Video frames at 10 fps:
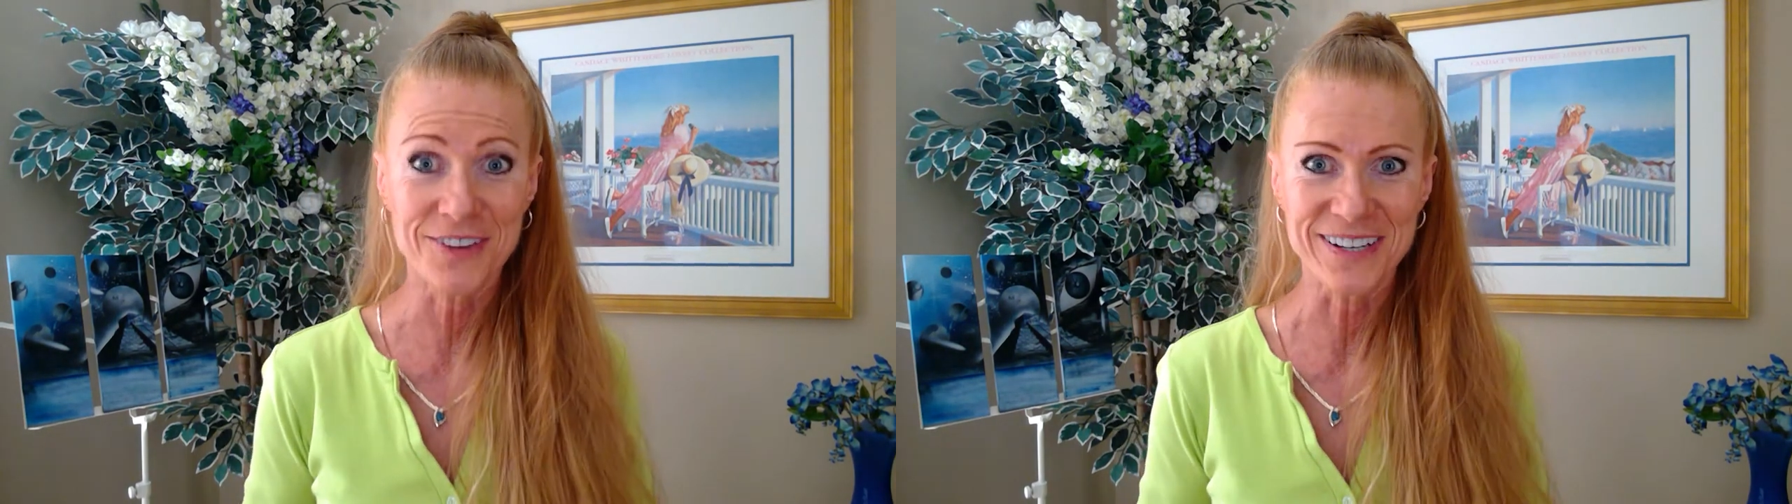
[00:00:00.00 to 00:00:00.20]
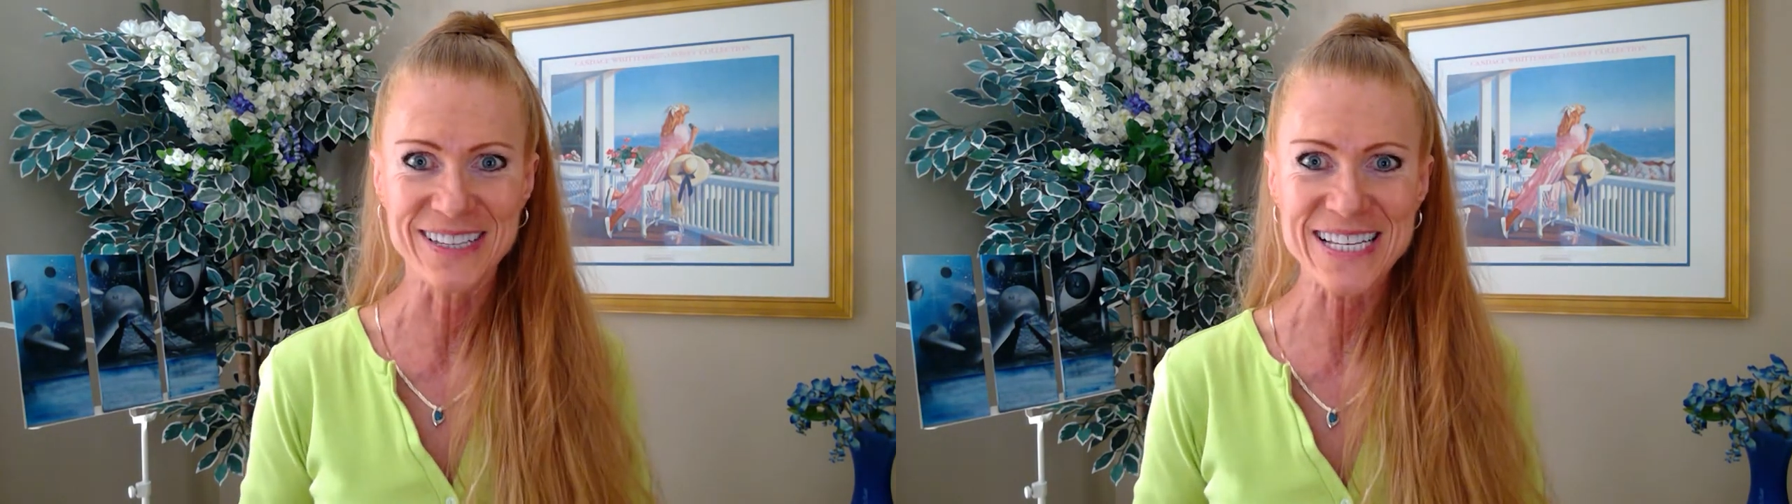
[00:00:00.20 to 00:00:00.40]

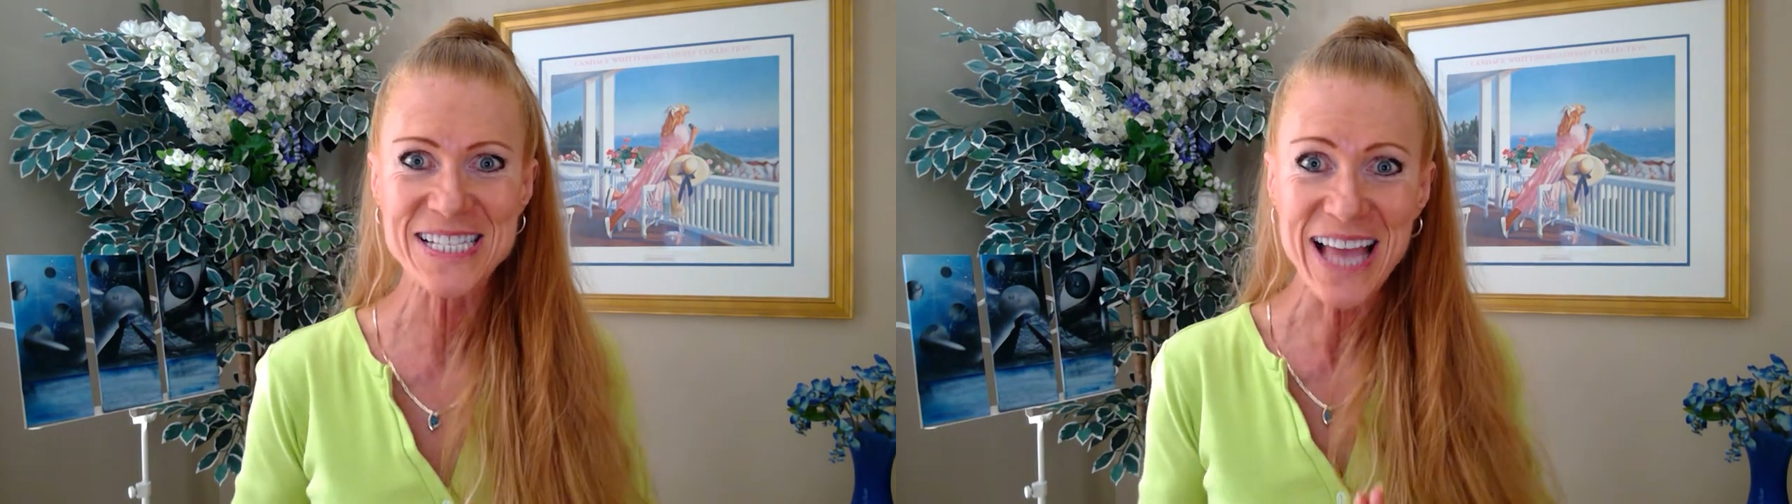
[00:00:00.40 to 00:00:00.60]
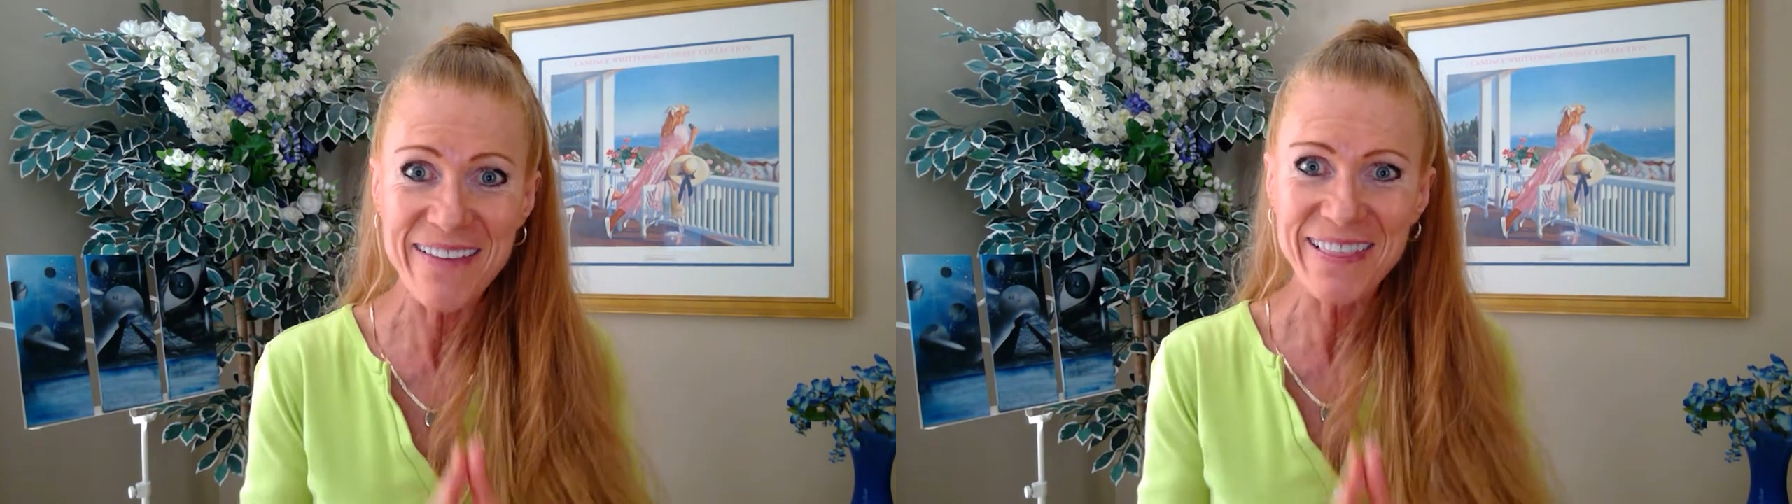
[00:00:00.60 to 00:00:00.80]

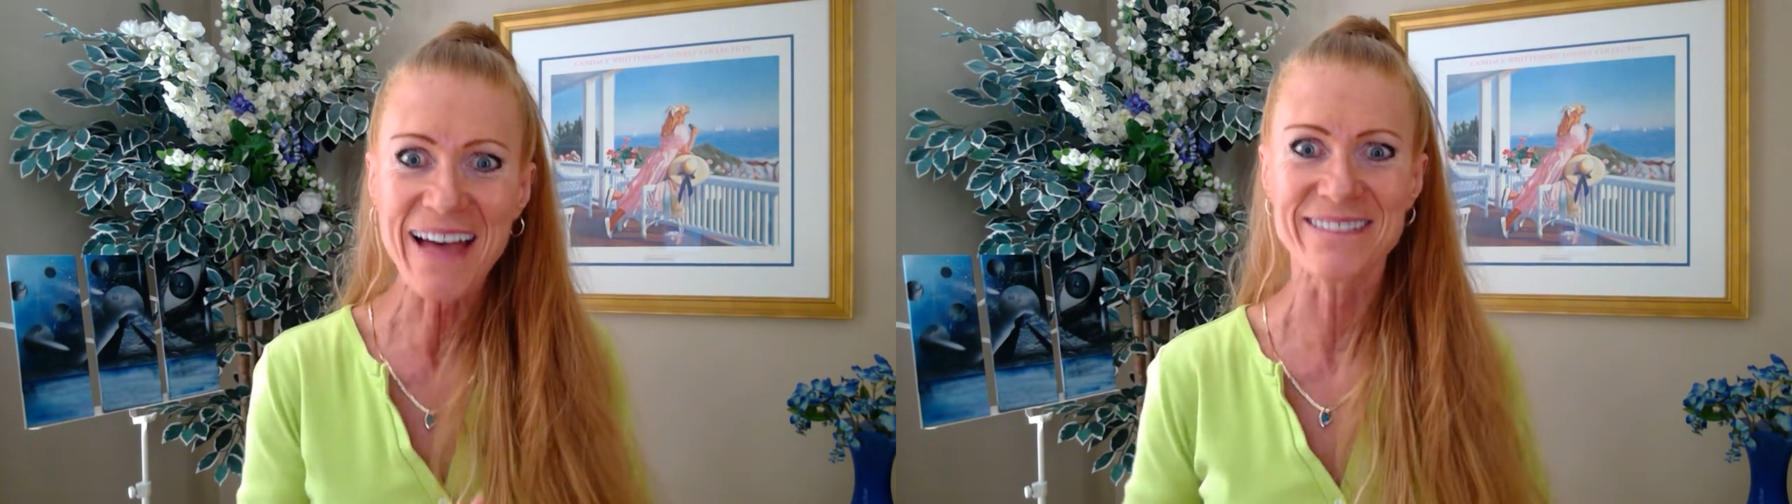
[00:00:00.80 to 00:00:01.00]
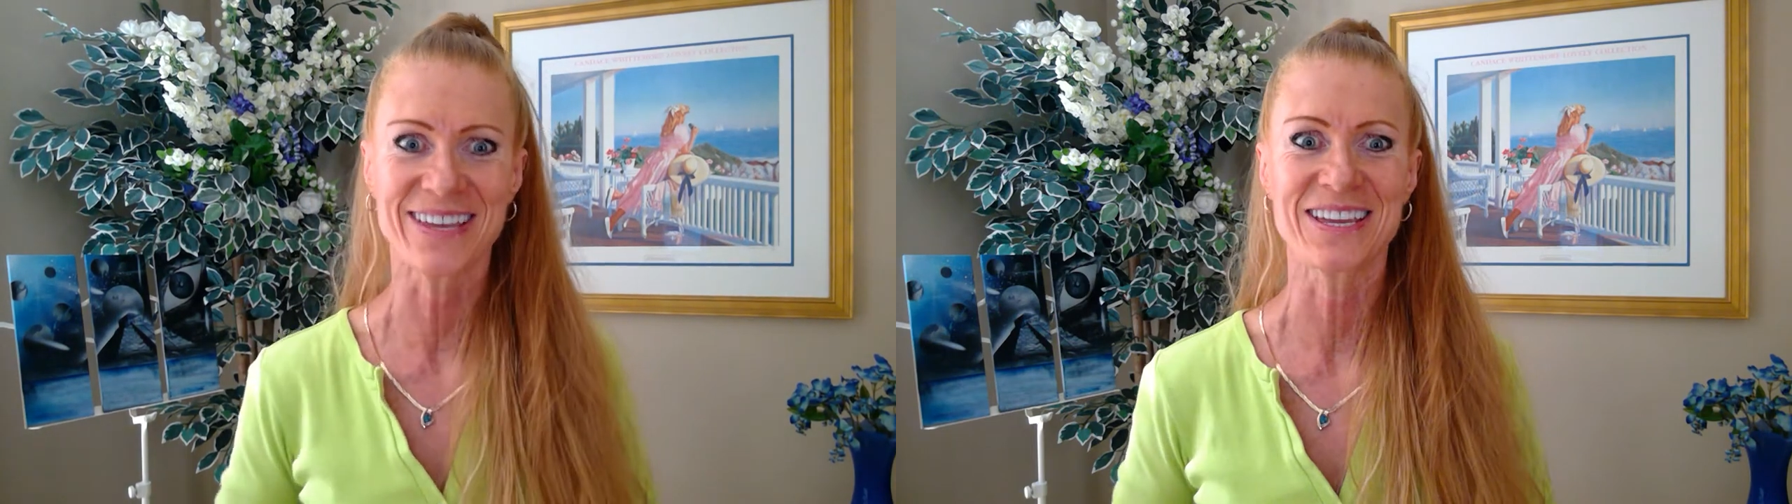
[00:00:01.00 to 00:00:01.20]
fearless and
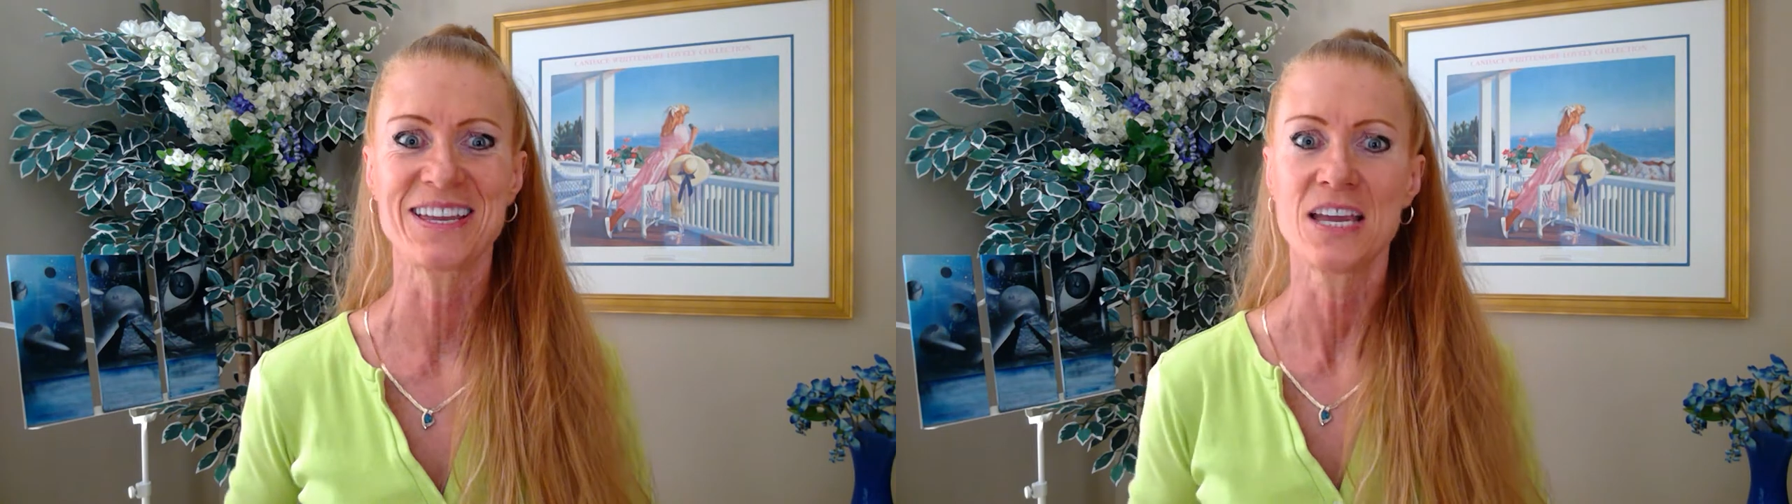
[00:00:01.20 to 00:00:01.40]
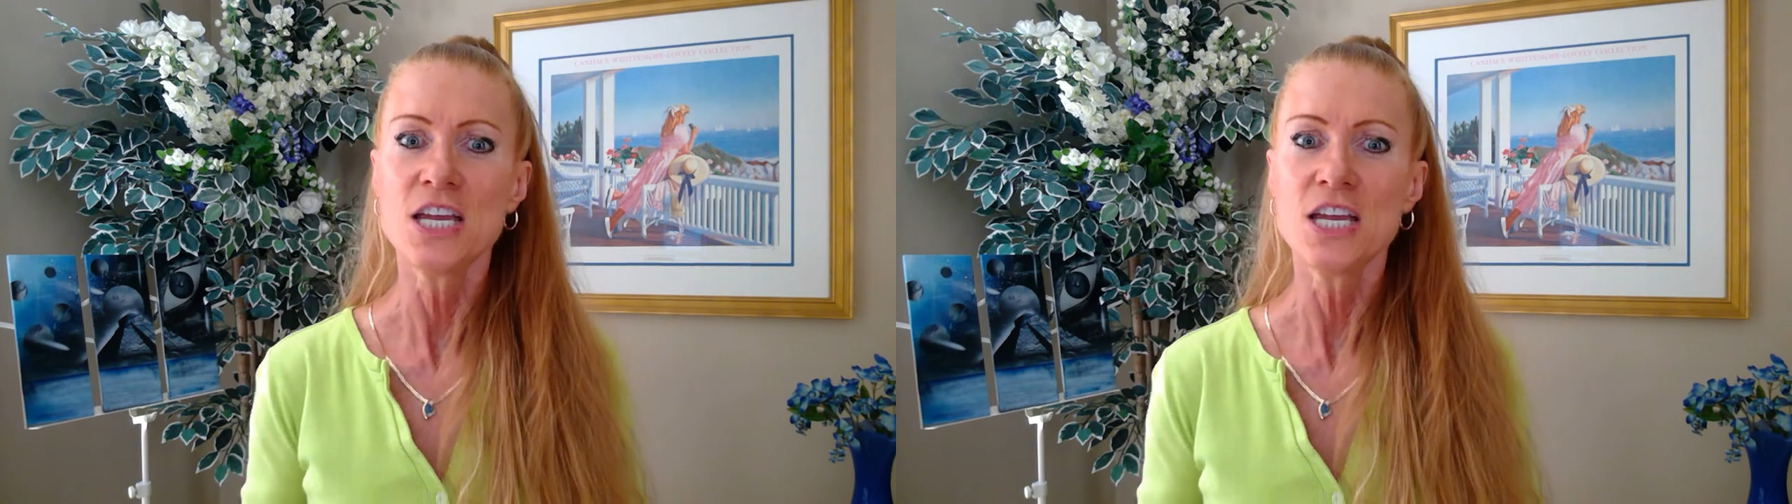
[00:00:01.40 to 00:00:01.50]
loving,